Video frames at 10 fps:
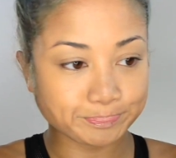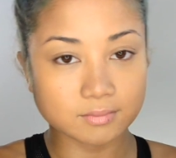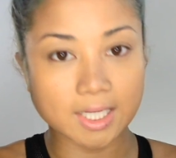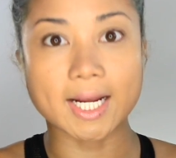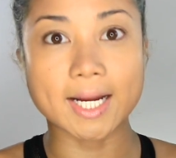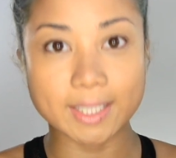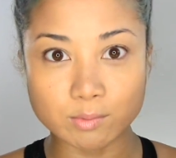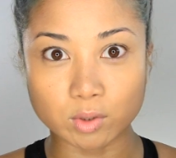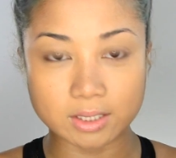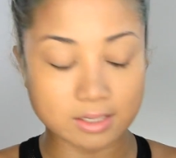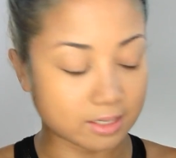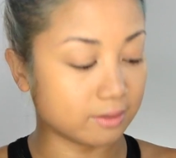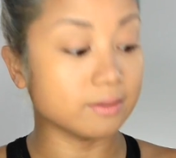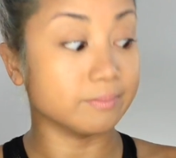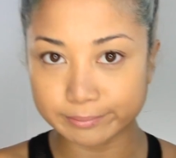like, I need more
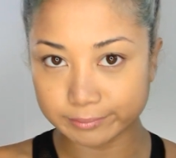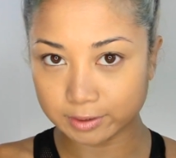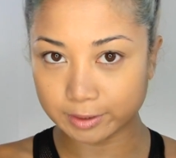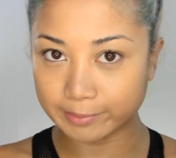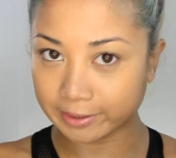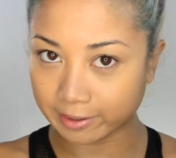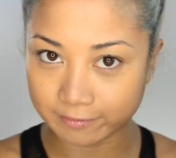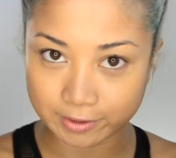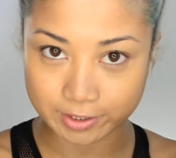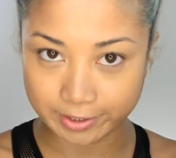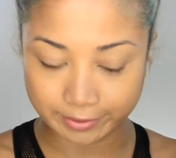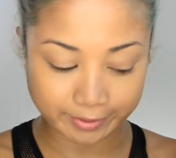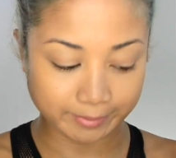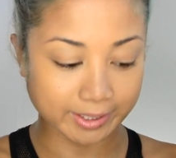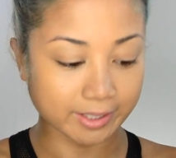concealer. A little bit coverage didn't hurt
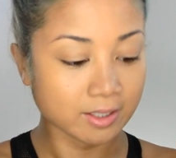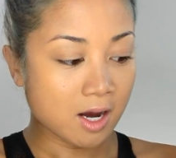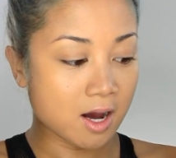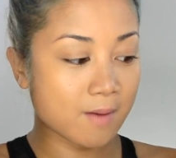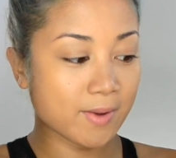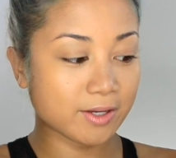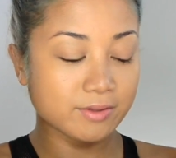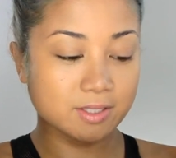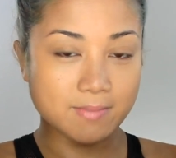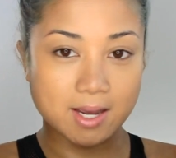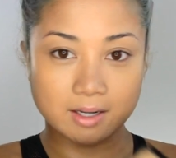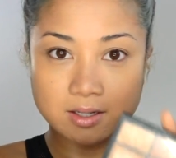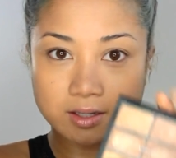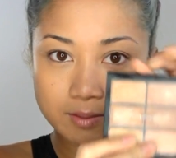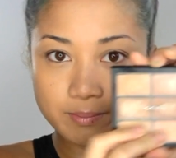anybody. I use the MAC
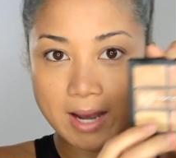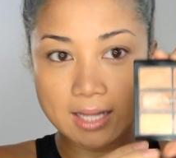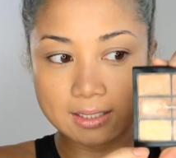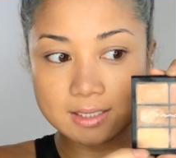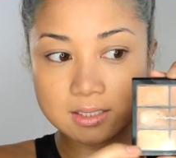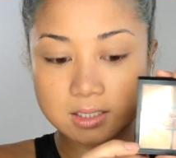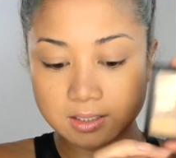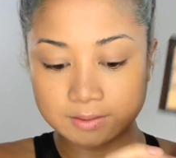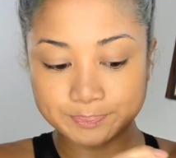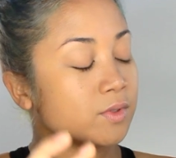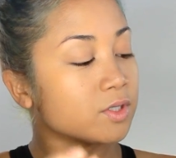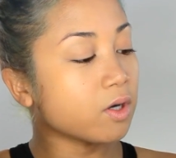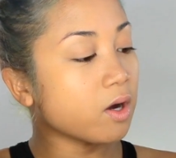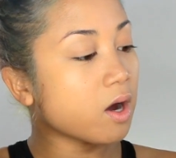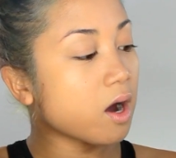palette. So
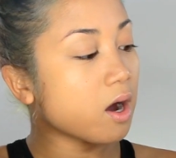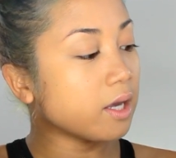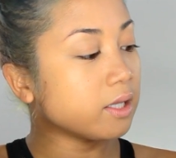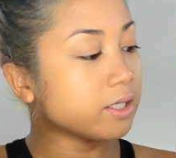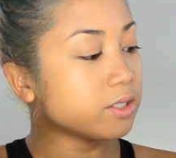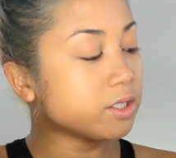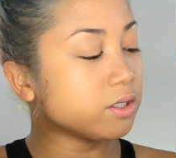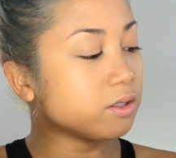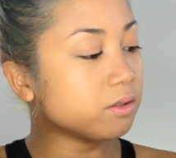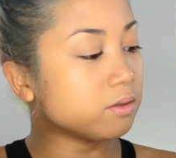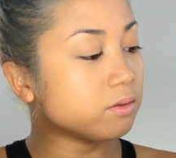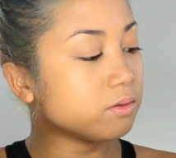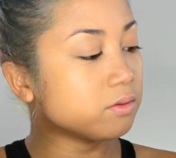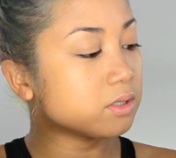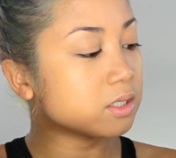I like to
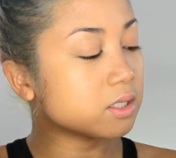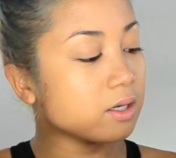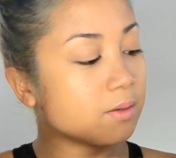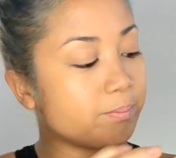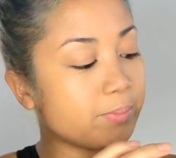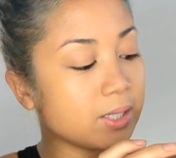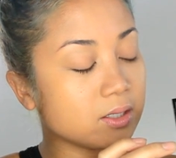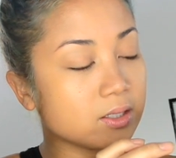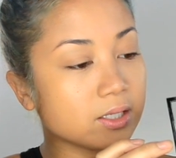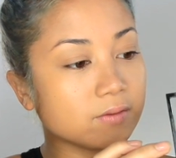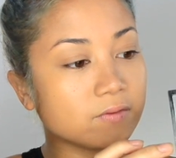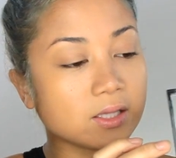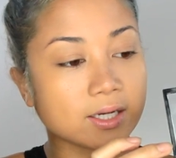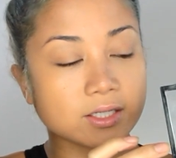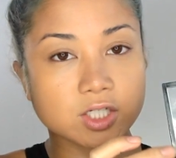use a bit like of the
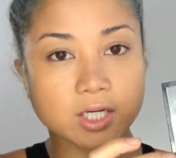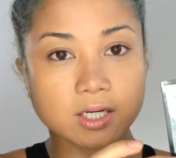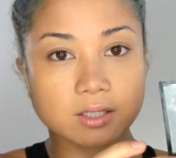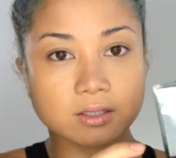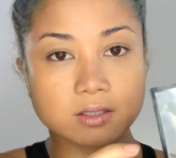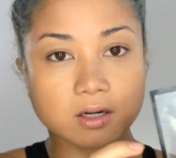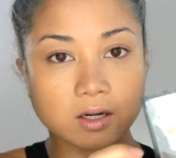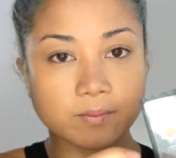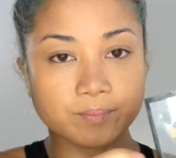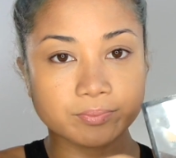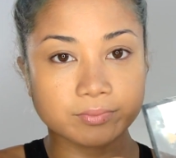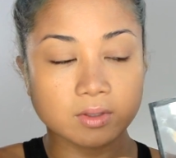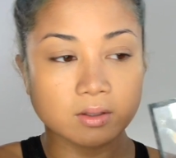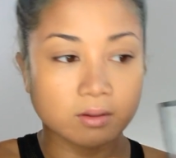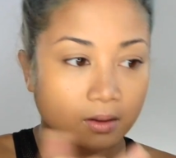lightest shade at the top
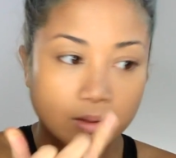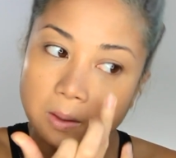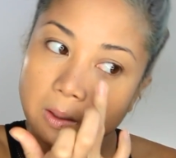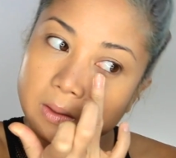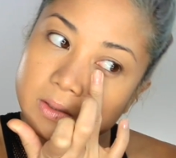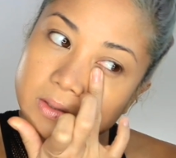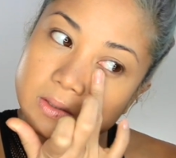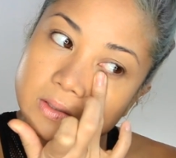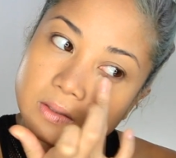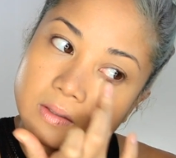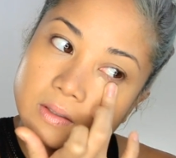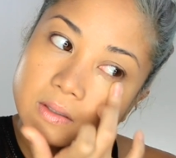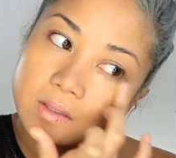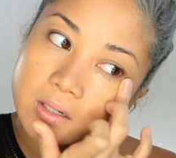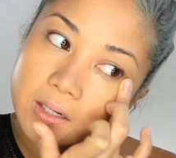and just
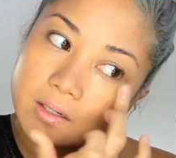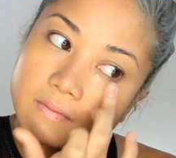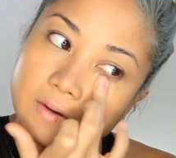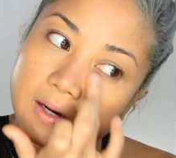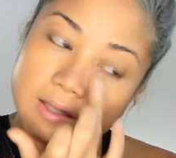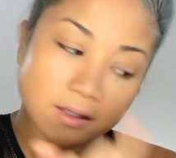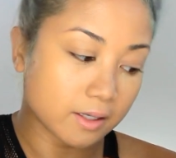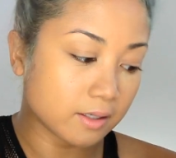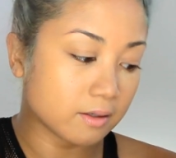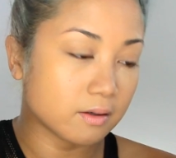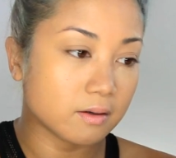kind of highlight.